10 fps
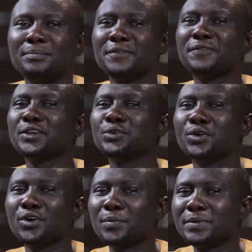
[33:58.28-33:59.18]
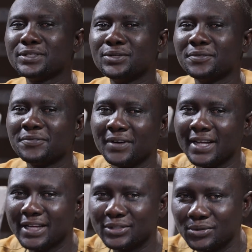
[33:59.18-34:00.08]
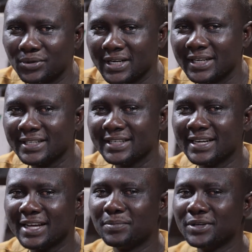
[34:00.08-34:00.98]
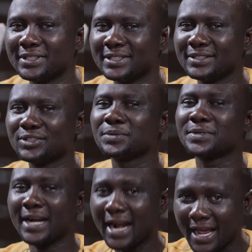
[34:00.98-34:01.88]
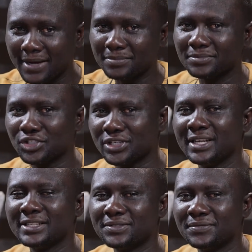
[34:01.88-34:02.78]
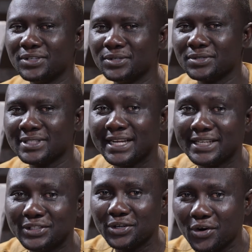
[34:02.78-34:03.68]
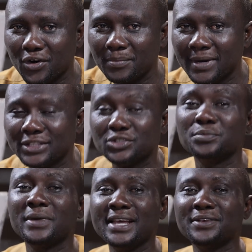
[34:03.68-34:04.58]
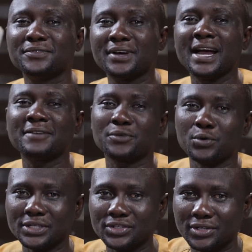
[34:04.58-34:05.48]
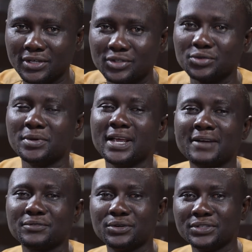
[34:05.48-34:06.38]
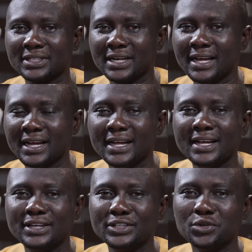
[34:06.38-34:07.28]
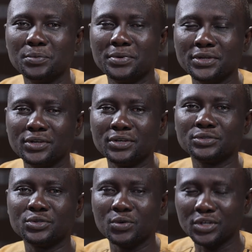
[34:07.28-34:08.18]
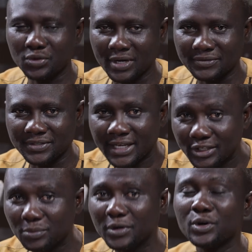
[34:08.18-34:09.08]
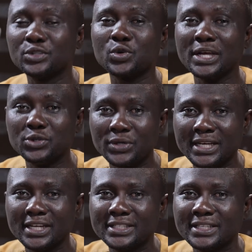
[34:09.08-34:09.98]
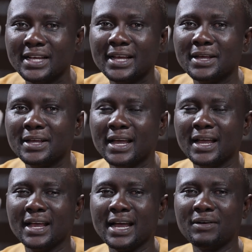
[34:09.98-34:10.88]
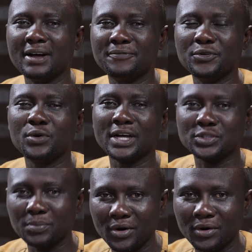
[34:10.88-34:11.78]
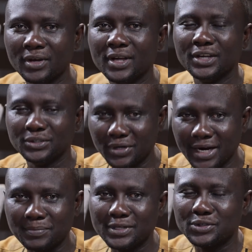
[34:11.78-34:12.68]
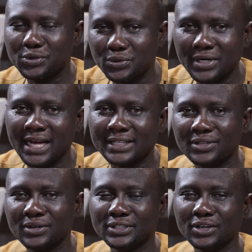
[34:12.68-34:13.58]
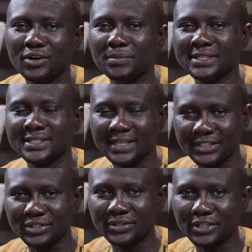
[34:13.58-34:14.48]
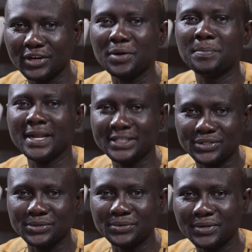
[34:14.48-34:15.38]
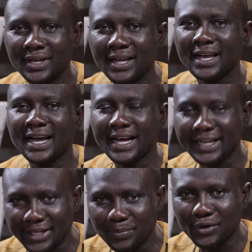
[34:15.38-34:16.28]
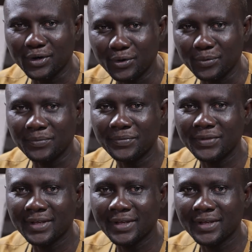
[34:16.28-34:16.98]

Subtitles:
Before you go, please don't forget to click the red button, subscribe, share this video, send your comments. You may even have questions. You may have contrary opinion to what you have said. You may want to educate our viewers more. You can please do that on the comment section. The Lord bless you and keep your home.